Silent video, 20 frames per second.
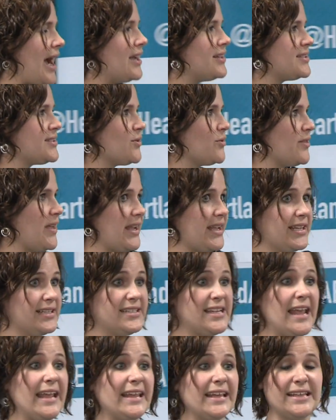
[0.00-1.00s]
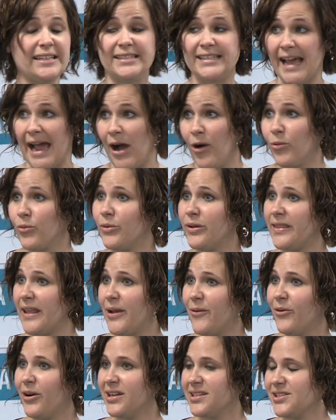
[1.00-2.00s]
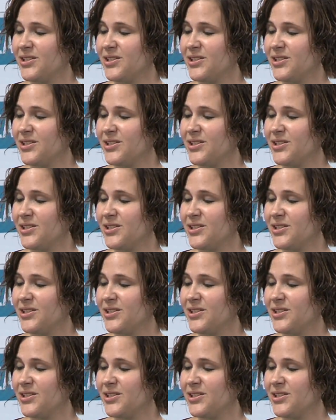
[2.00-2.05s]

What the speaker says: so they can take it down when they want